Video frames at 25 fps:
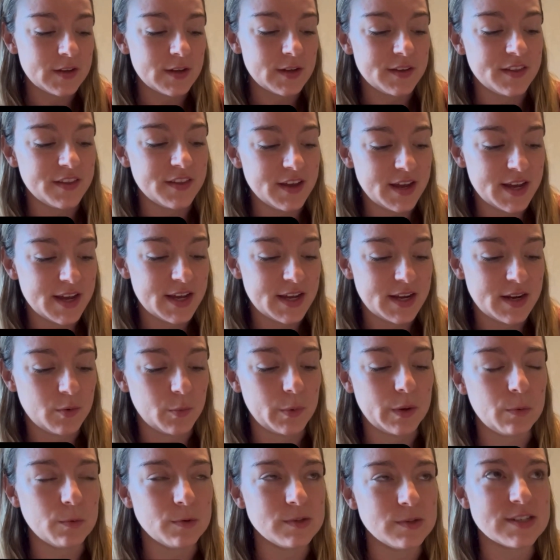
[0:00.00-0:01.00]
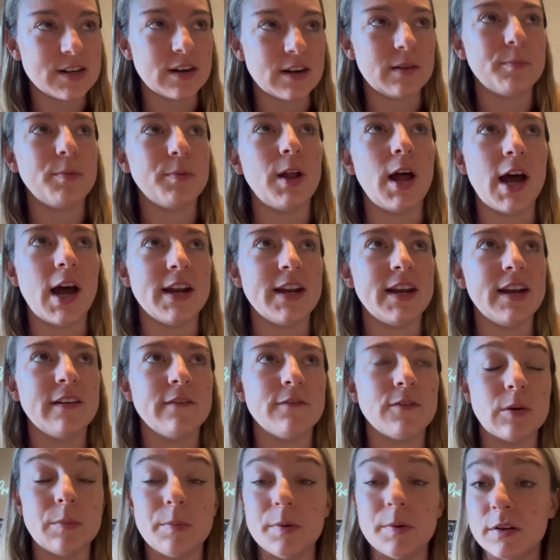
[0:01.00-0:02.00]
Then we will start plotting
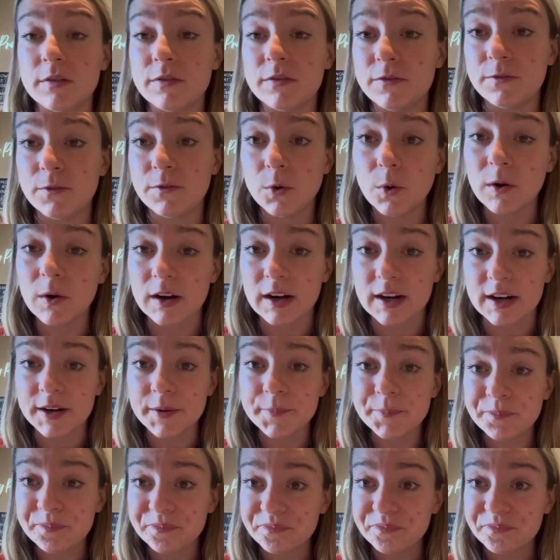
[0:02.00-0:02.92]
for book 4